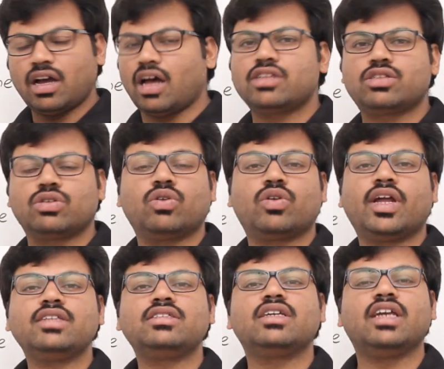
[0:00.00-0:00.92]
also known
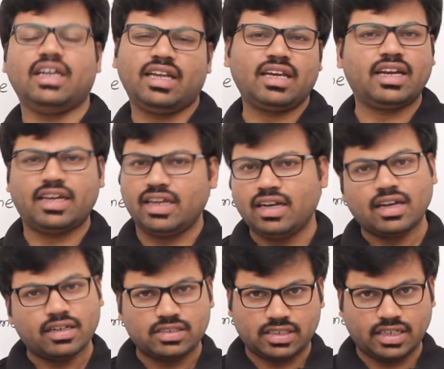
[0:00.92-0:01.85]
as integrity
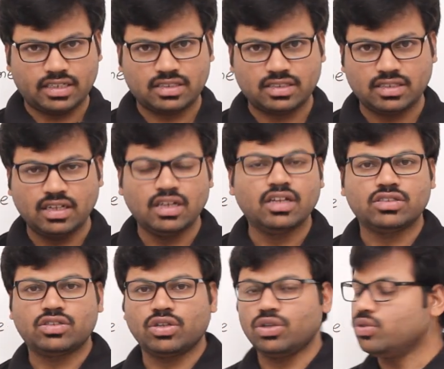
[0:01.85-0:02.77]
constraints.
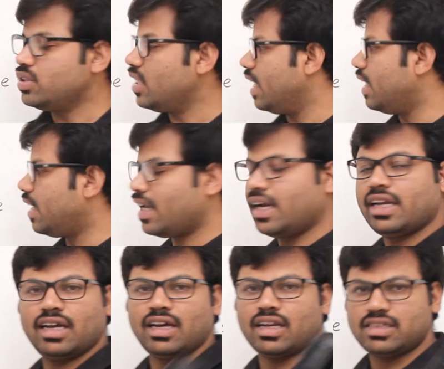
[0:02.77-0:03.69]
So using
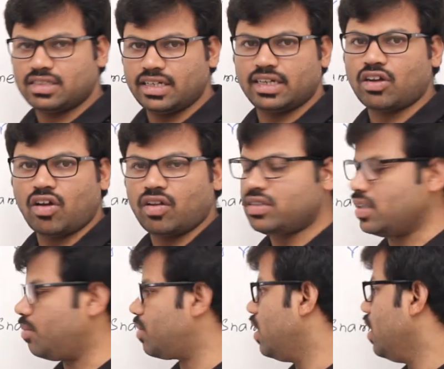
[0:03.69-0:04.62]
integrity constraint
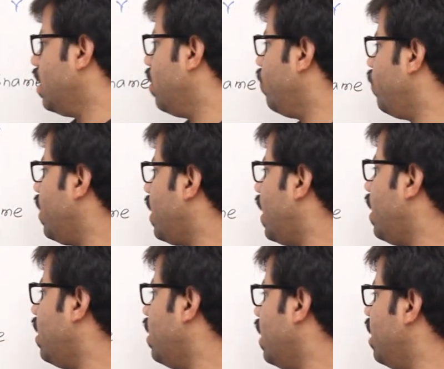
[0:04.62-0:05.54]
concept, we
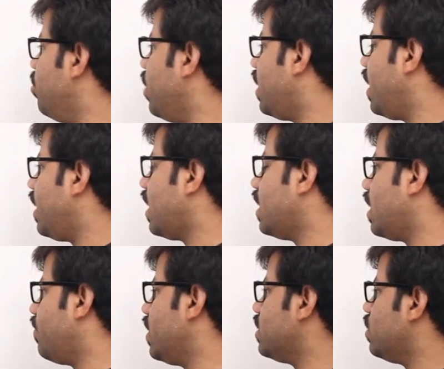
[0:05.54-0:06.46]
can imitate,
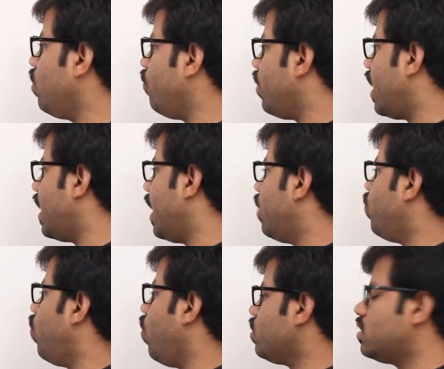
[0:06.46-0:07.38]
otherwise we can
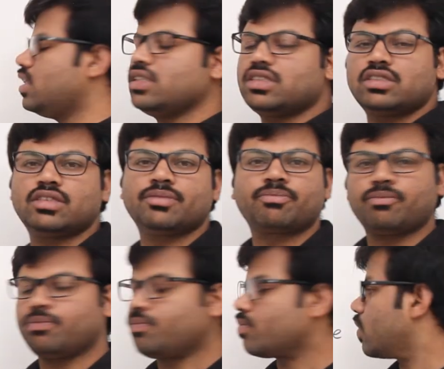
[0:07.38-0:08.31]
enforce this
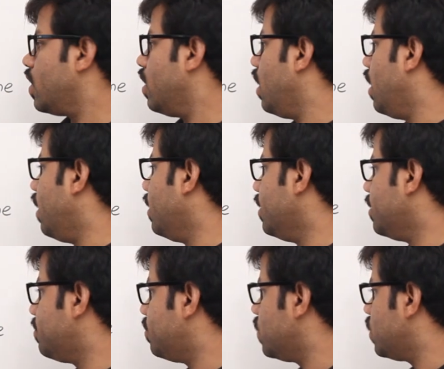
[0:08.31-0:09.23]

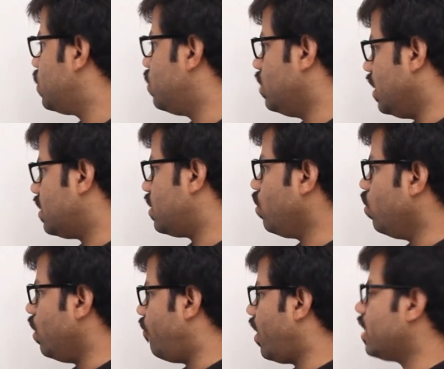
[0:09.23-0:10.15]

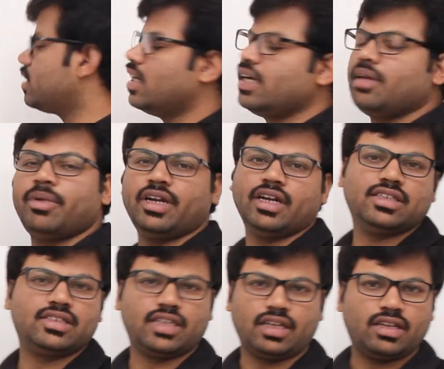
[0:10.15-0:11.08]
rule, functional
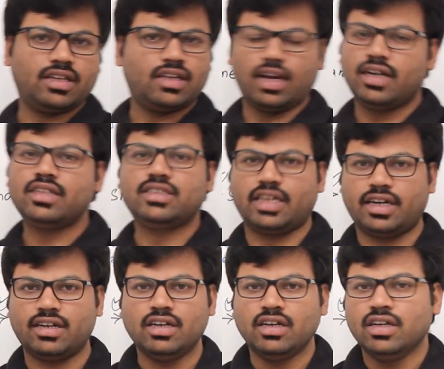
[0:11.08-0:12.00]
dependency.
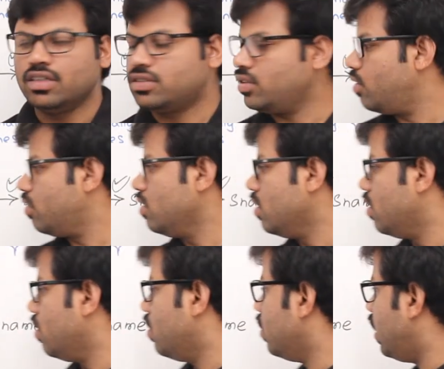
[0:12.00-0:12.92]
Understand? So
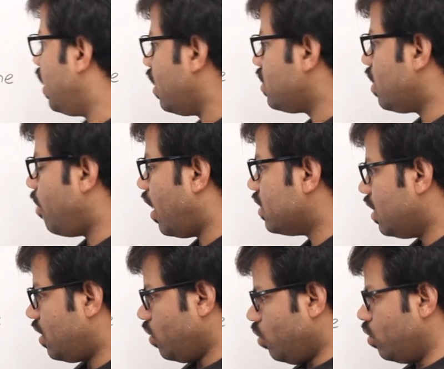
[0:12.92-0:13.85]
there are some
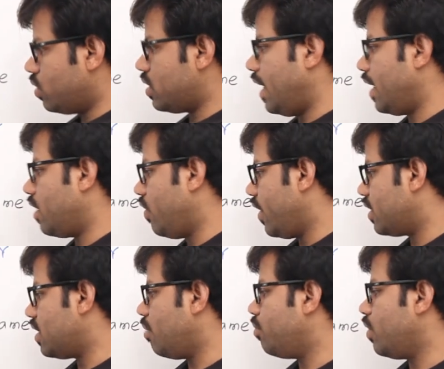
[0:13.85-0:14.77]
other rules, like
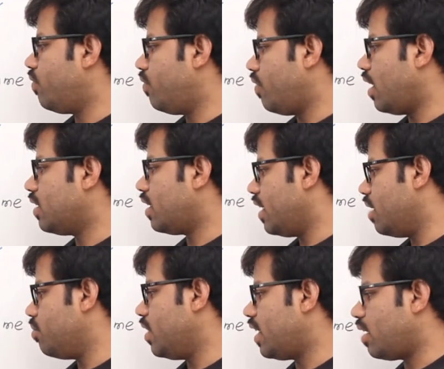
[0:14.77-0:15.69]
example, father
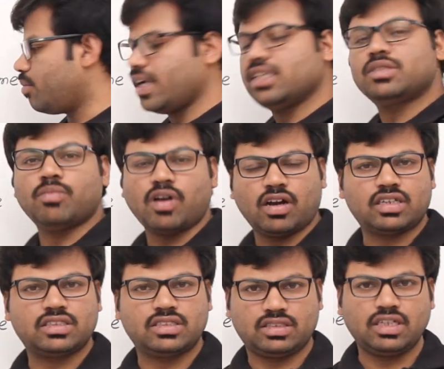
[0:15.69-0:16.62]
name determines
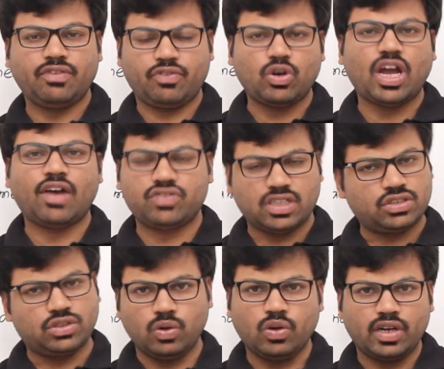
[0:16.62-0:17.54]
marks. If you have
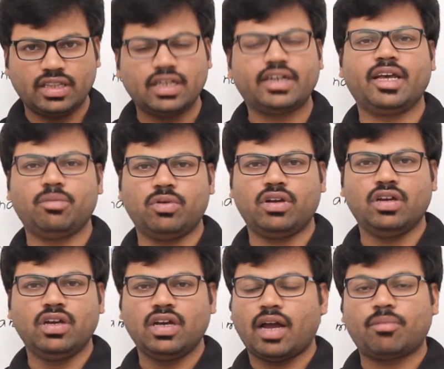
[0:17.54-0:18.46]
such rule in the table,
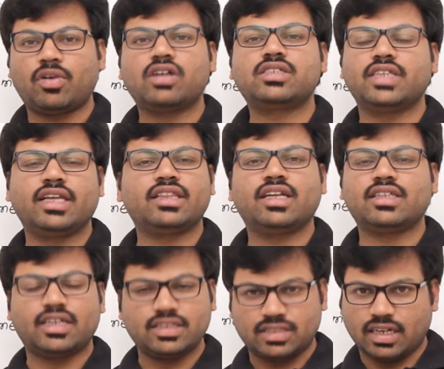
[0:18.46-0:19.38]
I'm not saying that
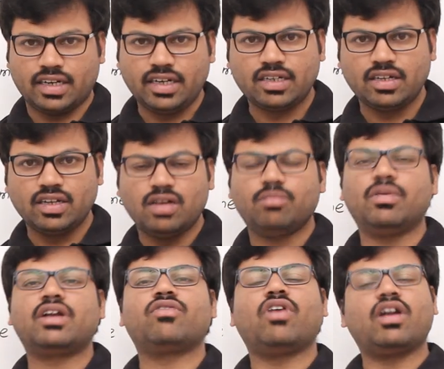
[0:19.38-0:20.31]
that is correct,
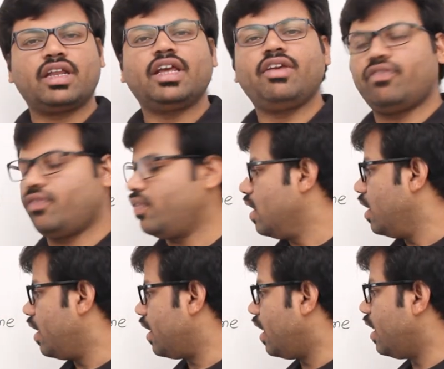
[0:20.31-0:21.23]
but what if
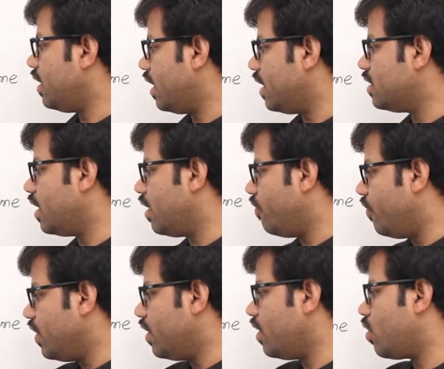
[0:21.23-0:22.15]
really there is a
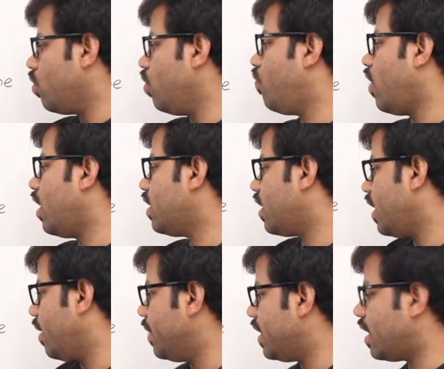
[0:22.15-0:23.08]
weird rule, father
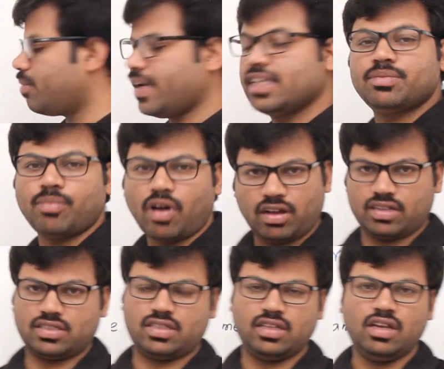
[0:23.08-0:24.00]
name determines
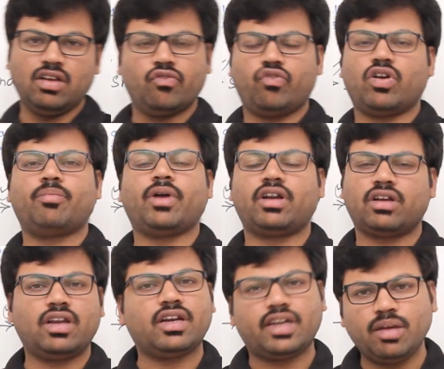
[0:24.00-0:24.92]
marks for
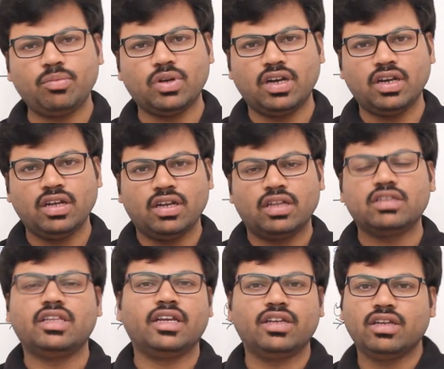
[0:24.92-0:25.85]
particular table,
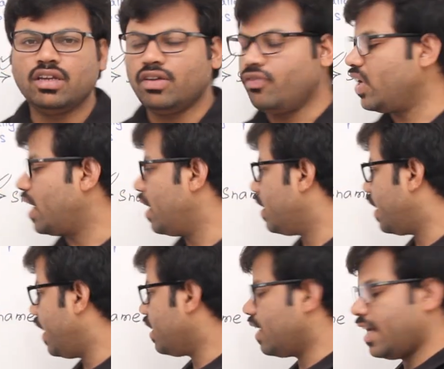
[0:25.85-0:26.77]
then we
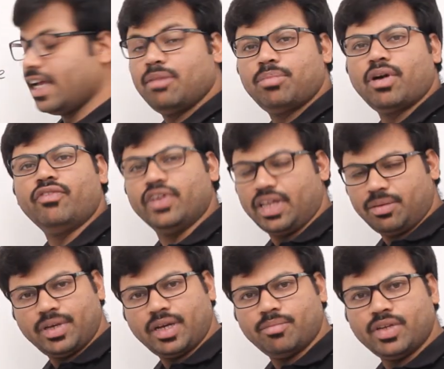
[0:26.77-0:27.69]
can take the help of
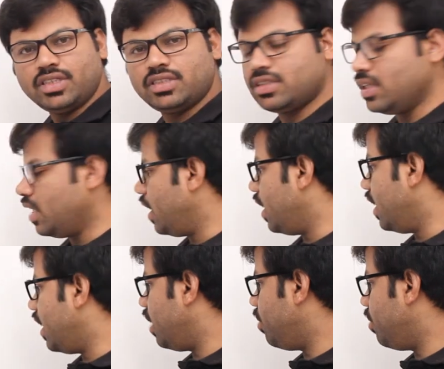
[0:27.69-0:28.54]
DBMS. In